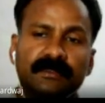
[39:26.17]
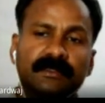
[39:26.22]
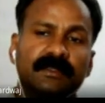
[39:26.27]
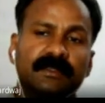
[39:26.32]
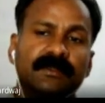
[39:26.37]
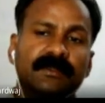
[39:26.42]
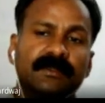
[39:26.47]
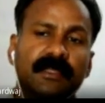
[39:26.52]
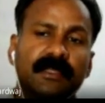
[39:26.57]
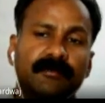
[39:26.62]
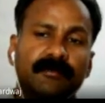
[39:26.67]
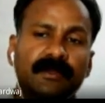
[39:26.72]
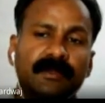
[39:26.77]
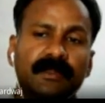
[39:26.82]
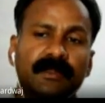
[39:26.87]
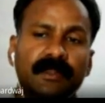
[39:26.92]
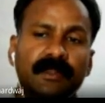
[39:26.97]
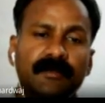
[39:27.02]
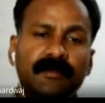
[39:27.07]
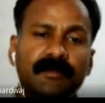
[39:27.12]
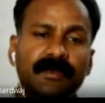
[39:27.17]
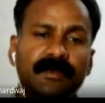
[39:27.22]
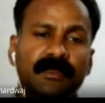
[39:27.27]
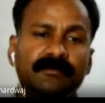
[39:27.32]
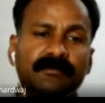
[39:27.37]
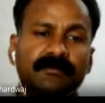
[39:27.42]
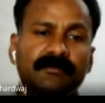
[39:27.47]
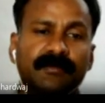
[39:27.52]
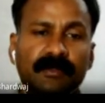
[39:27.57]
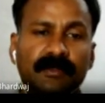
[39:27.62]
a terminal A
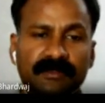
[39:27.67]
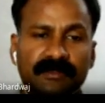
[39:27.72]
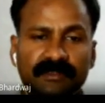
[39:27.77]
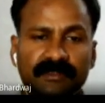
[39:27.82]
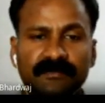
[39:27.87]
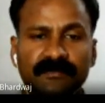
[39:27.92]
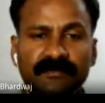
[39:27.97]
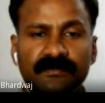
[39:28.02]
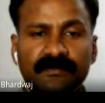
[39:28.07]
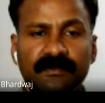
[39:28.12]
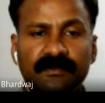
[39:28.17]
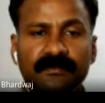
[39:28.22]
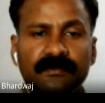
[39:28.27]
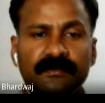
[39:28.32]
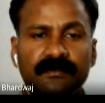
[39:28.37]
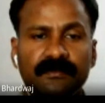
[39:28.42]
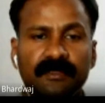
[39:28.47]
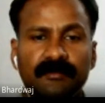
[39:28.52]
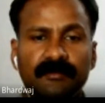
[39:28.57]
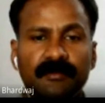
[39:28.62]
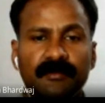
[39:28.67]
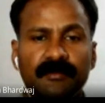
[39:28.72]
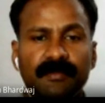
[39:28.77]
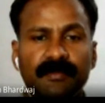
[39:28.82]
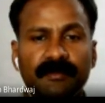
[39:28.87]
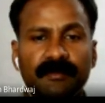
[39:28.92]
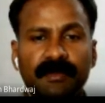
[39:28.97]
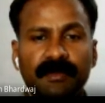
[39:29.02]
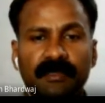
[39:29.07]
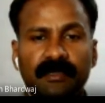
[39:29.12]
becomes positive, terminal
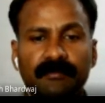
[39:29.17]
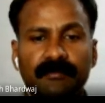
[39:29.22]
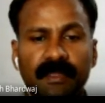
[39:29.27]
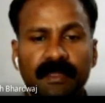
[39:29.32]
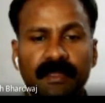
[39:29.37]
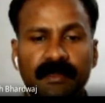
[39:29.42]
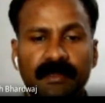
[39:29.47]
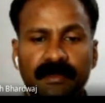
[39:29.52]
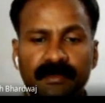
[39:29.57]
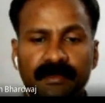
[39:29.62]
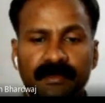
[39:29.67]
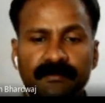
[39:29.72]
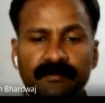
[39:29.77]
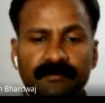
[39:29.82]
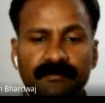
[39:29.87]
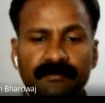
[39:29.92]
B becomes negative.